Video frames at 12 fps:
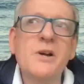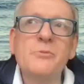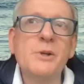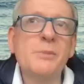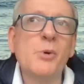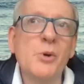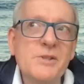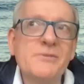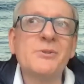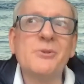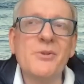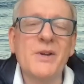it would be more
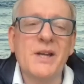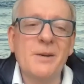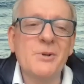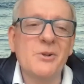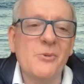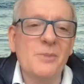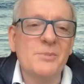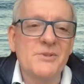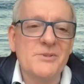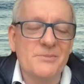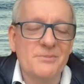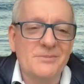difficult than chemical
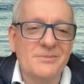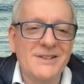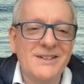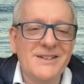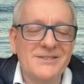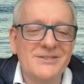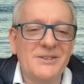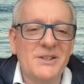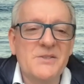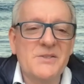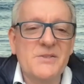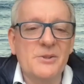weapons,
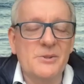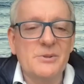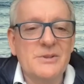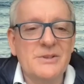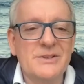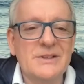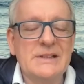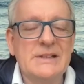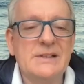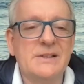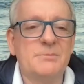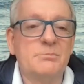right? So
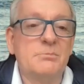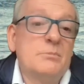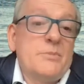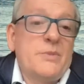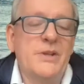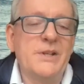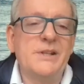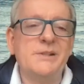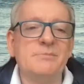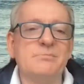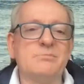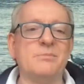
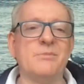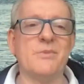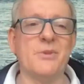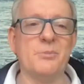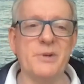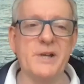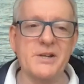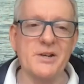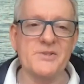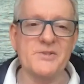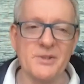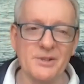the
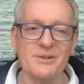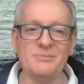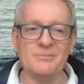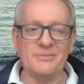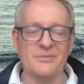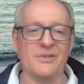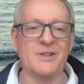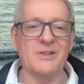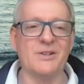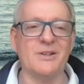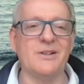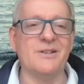precursor
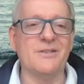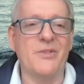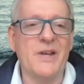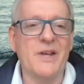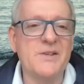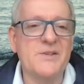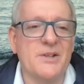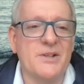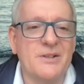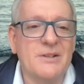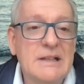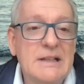things are,